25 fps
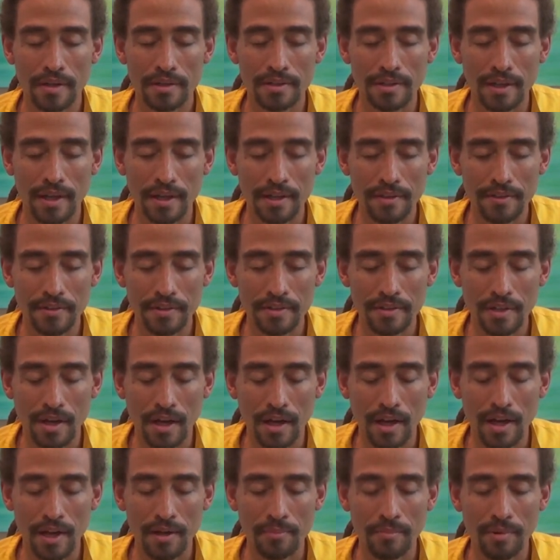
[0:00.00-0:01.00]
take the
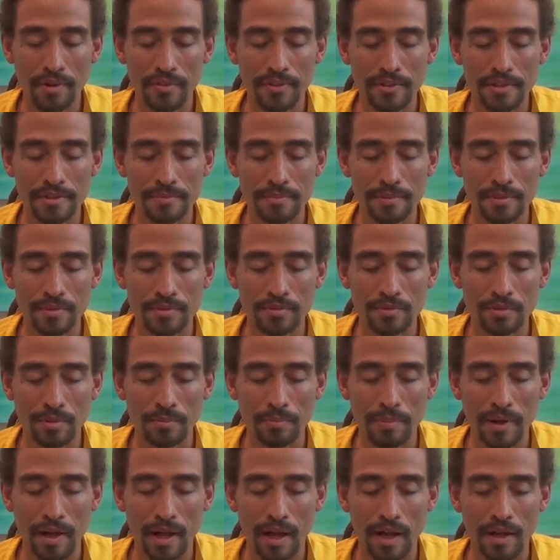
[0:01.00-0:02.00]
time on the spiritual
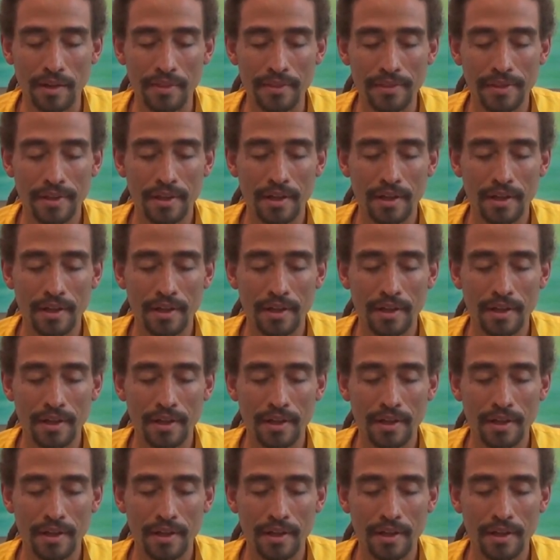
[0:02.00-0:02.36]
path